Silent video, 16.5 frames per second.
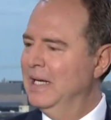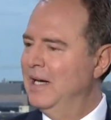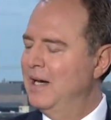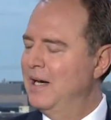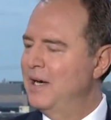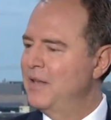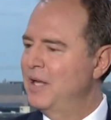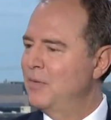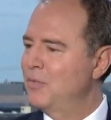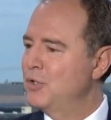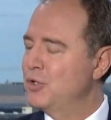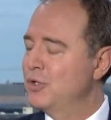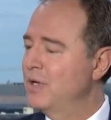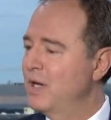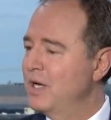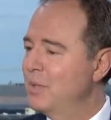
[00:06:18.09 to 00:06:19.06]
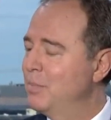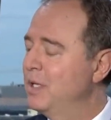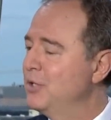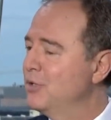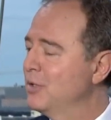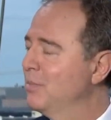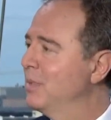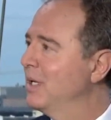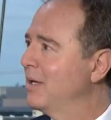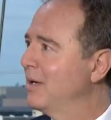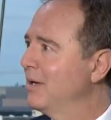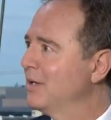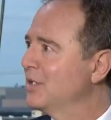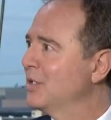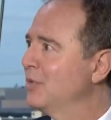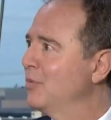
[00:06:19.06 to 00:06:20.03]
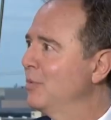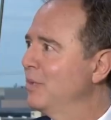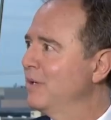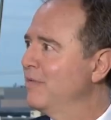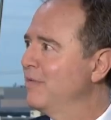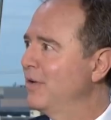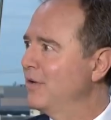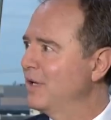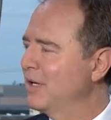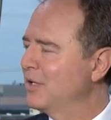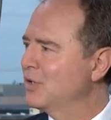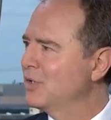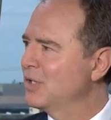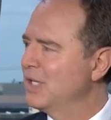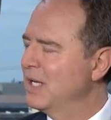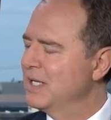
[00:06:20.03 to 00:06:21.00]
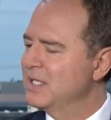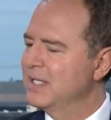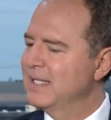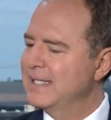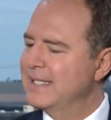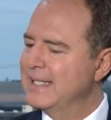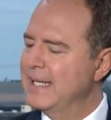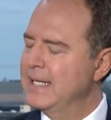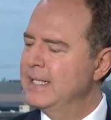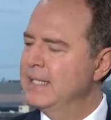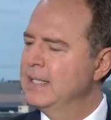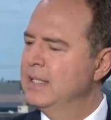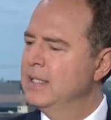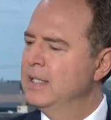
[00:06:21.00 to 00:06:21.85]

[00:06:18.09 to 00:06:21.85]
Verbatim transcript: uh, that we should not impeach him because it will be a failed exercise in the Senate.